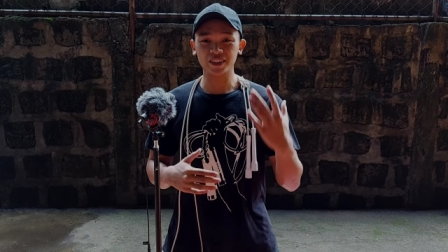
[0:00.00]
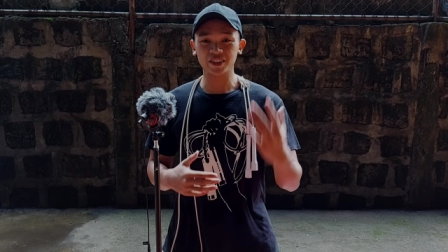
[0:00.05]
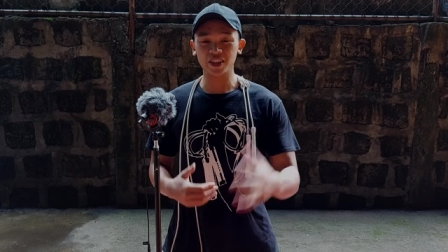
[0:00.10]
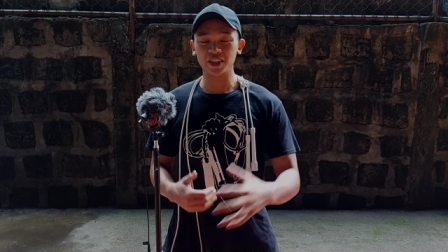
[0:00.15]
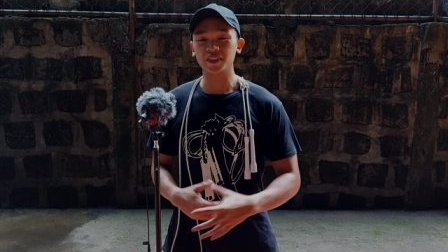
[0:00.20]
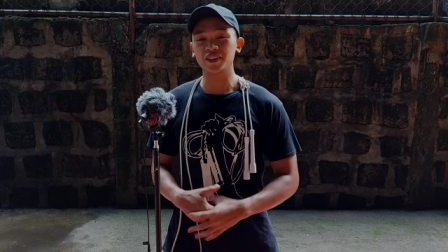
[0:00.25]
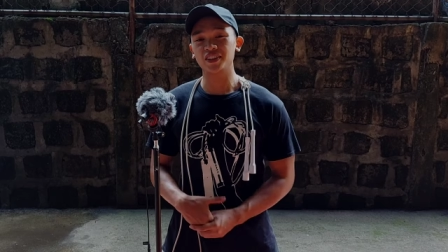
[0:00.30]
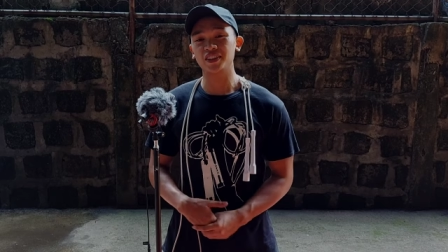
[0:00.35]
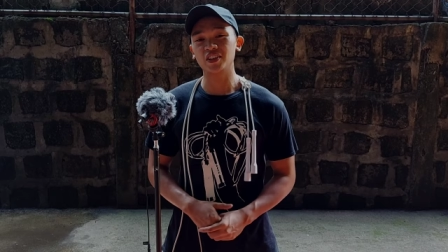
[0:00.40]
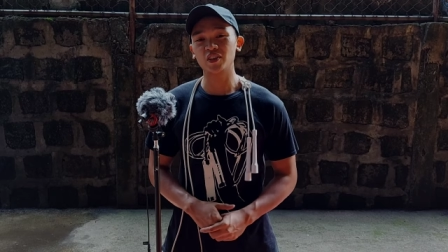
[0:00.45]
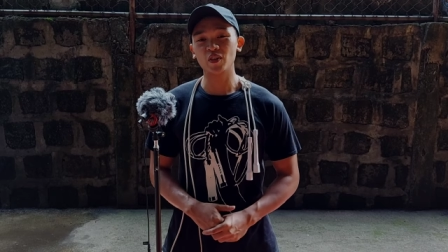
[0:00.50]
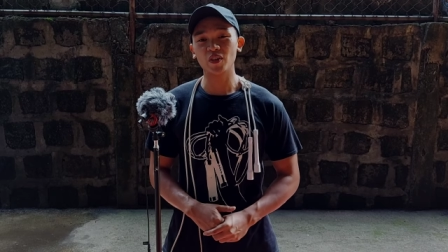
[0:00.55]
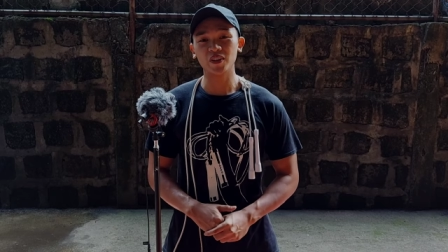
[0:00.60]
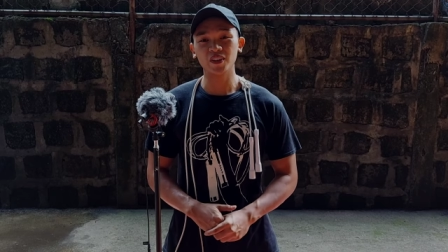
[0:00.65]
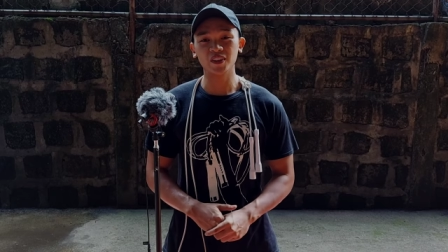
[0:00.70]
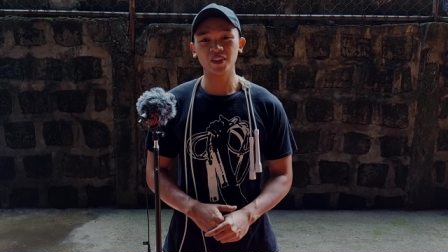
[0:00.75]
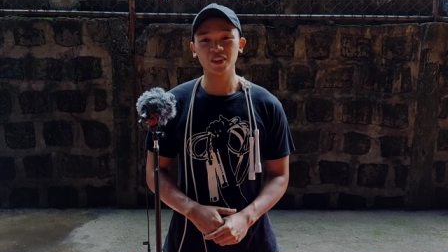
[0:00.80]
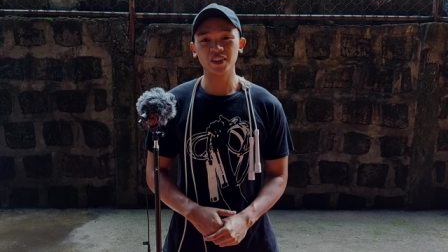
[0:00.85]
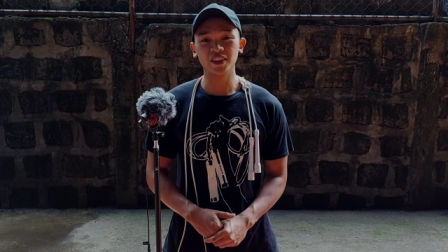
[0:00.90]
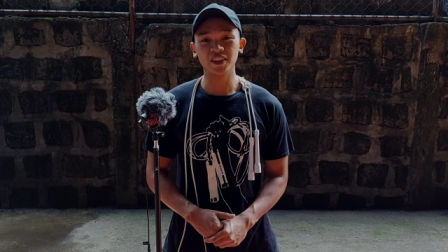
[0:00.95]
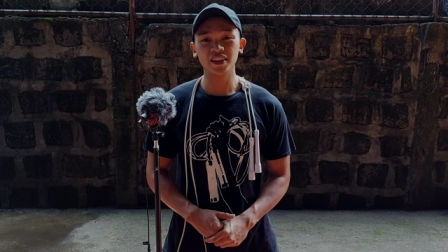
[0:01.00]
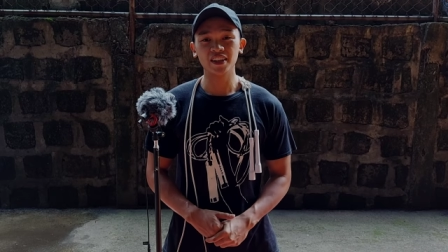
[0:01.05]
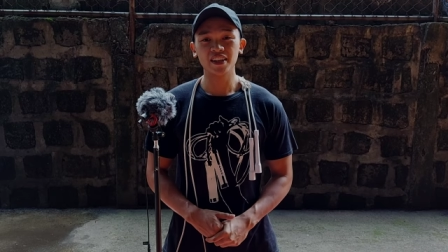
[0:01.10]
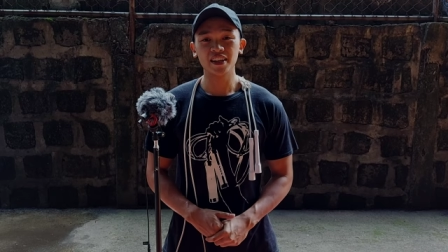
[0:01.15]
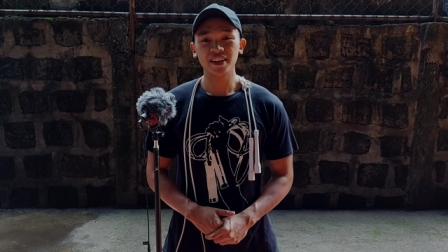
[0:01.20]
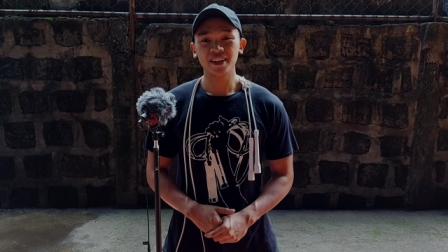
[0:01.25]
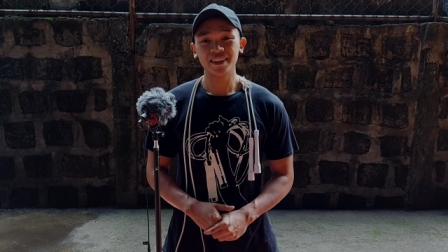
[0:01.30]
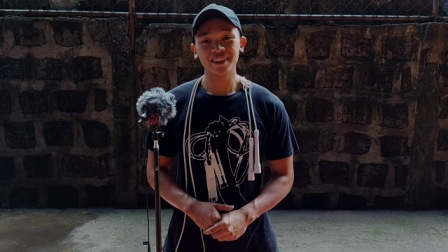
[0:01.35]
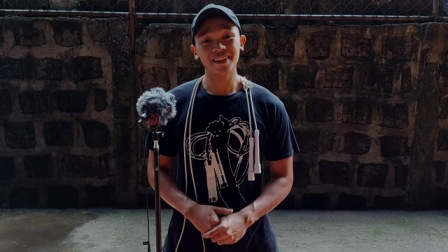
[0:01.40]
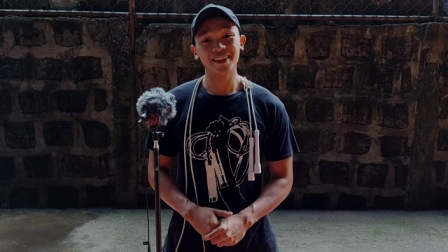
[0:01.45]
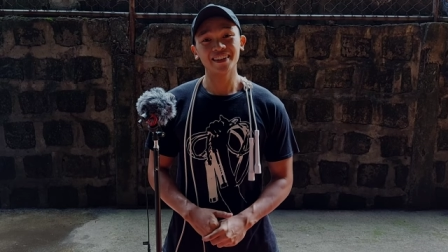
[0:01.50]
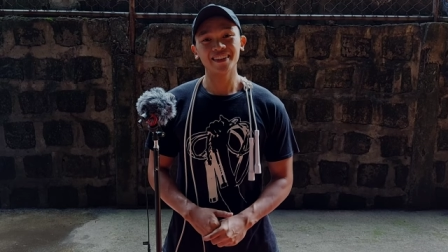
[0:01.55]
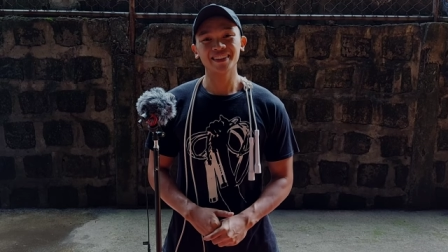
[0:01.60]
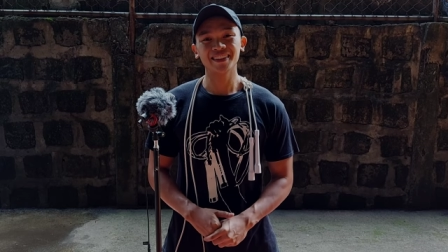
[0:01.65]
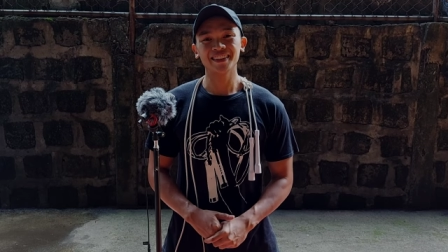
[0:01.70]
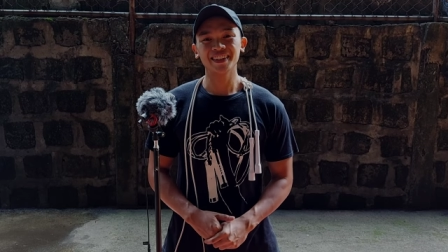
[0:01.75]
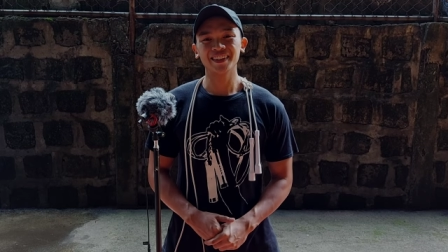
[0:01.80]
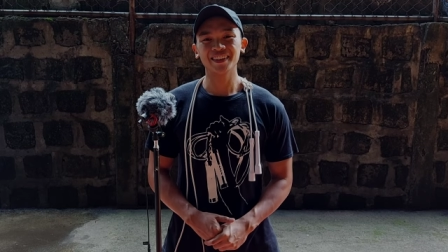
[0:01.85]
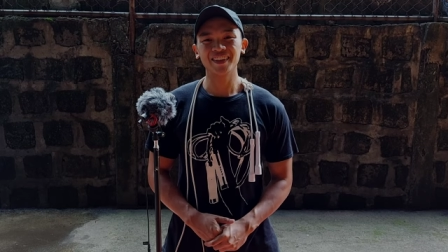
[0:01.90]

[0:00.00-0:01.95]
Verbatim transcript: tricks do you want to learn next.